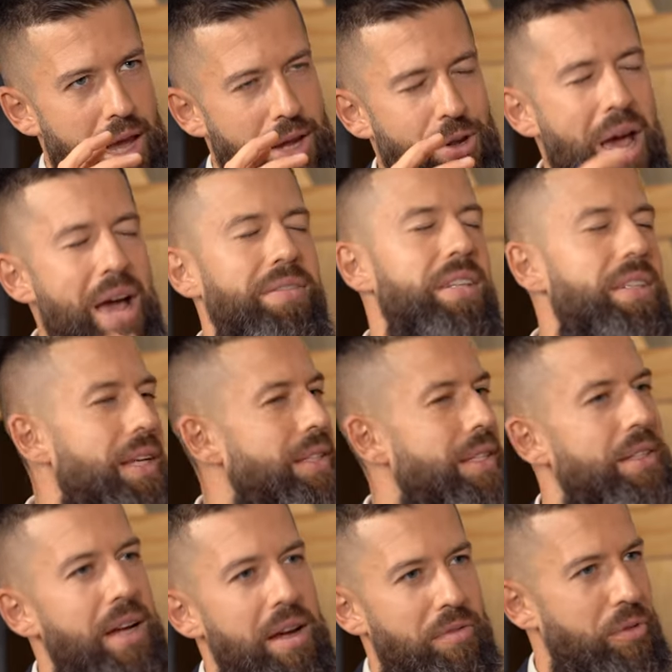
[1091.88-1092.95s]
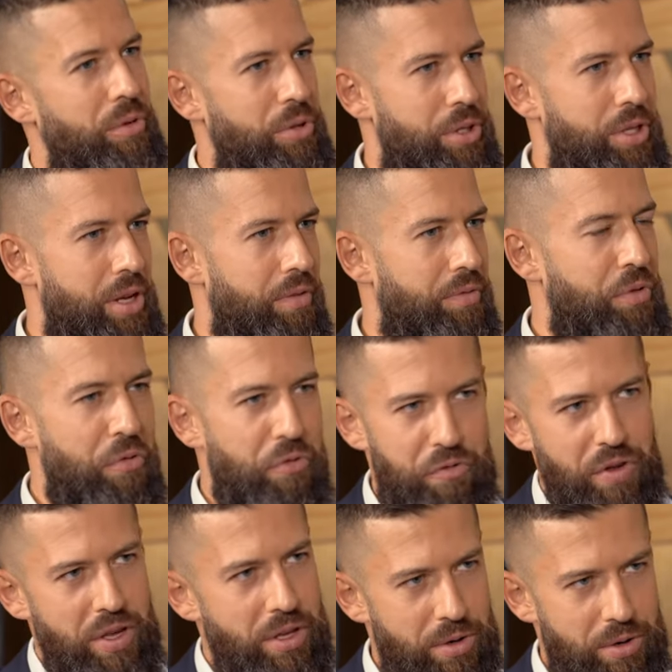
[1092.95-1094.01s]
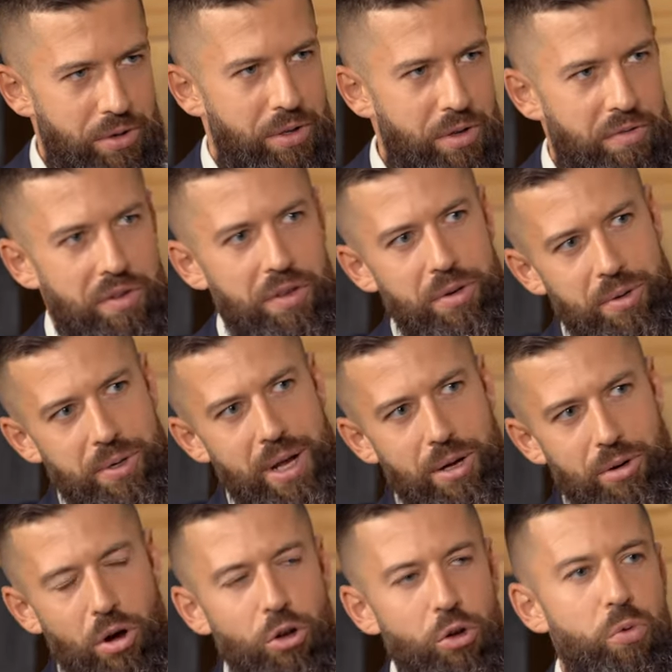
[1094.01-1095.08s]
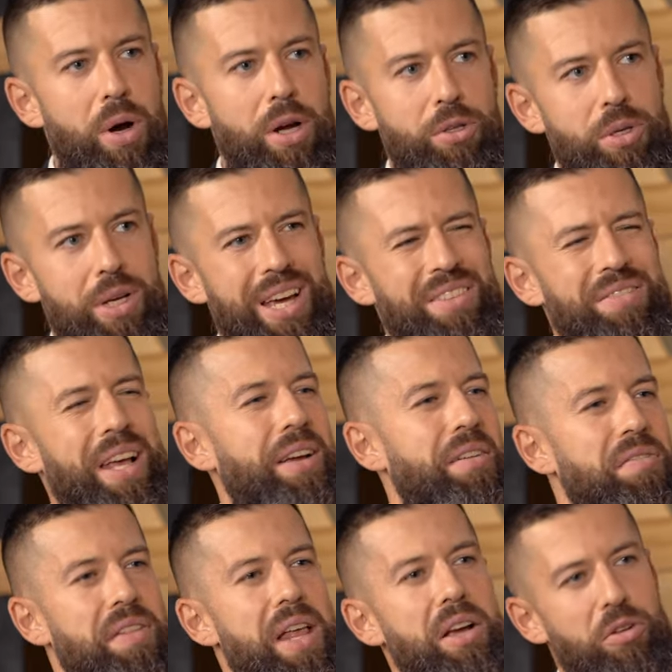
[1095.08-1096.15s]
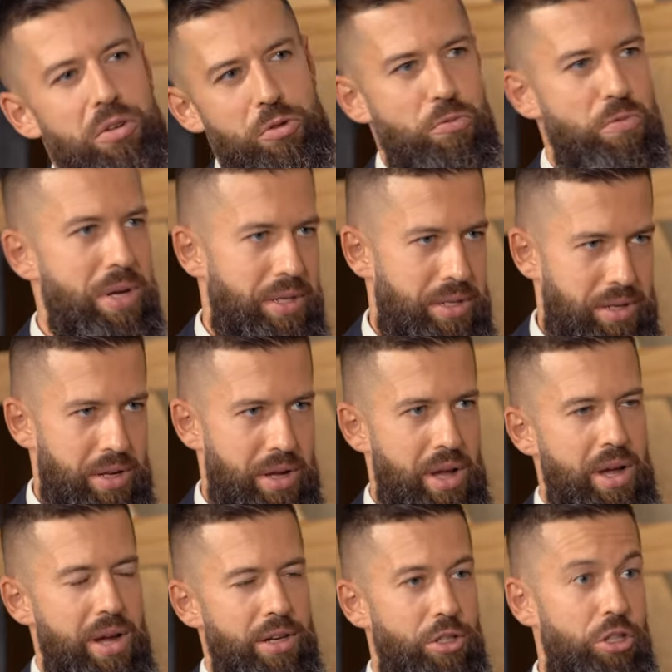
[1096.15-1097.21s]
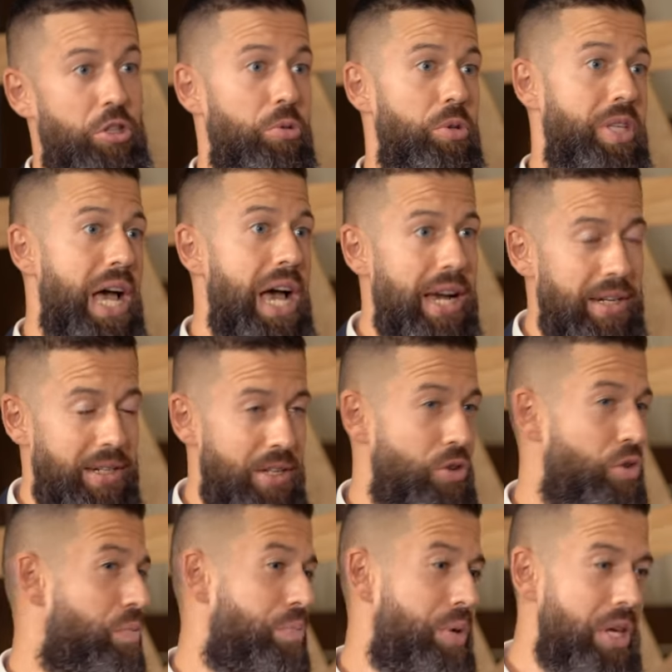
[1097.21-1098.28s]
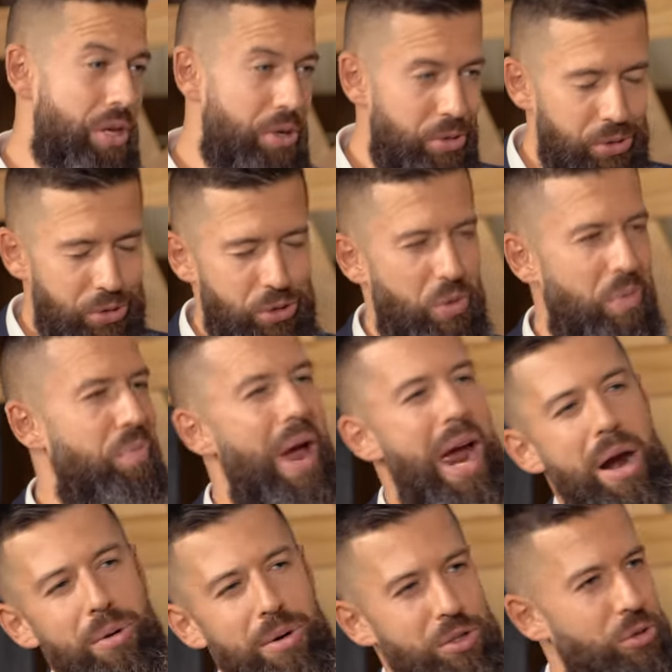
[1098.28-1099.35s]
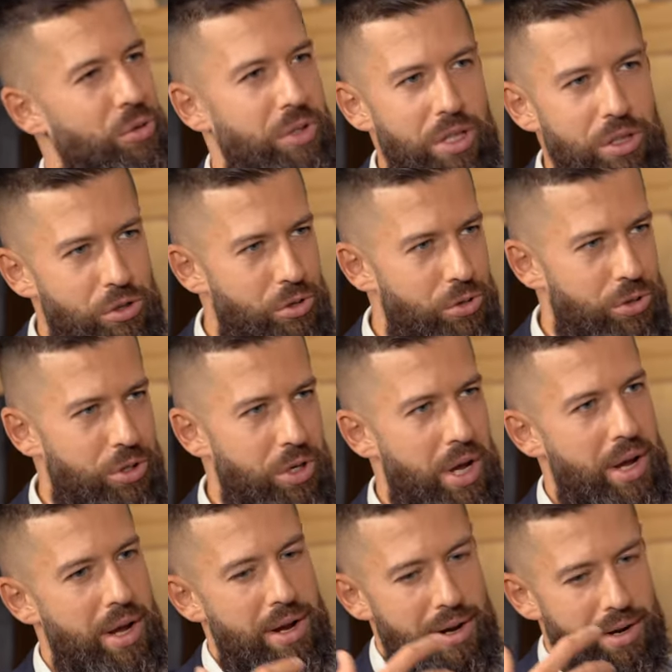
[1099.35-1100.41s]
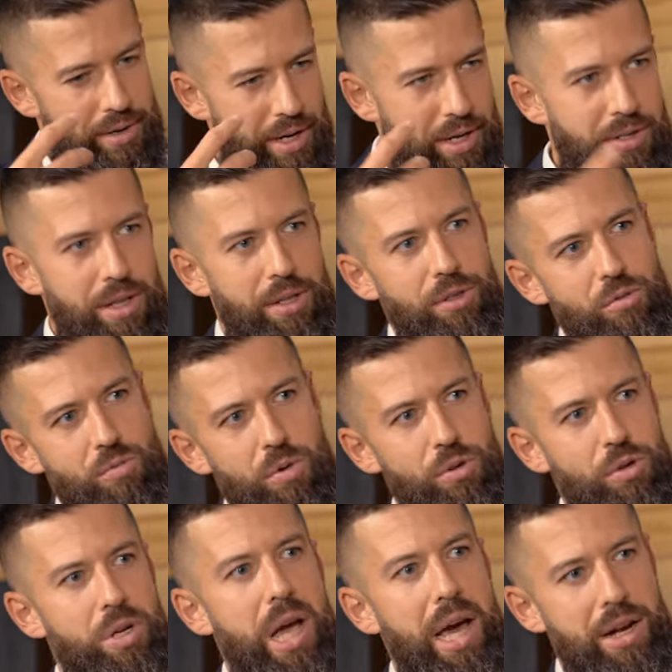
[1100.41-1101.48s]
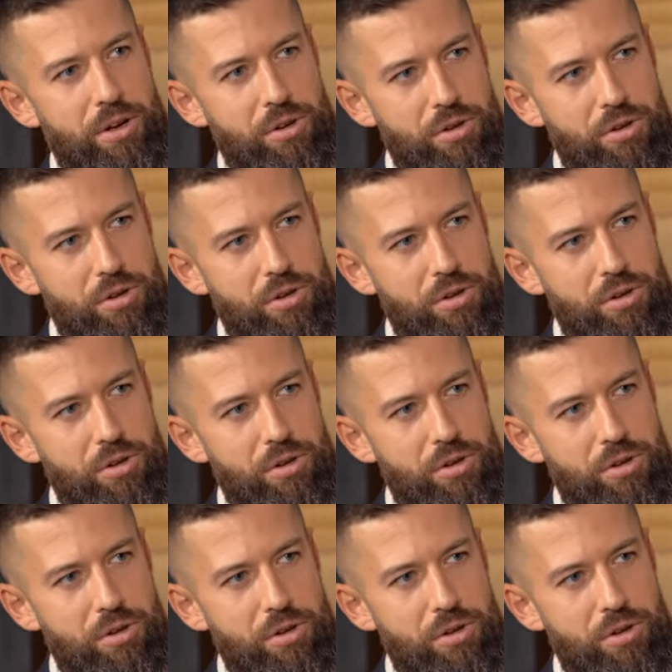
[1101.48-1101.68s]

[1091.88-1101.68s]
you have to take the time for yourself to figure it out. Otherwise, you're kind of like a flag on the wind. The society, your peers, your parents, your teachers, they tell you what you gotta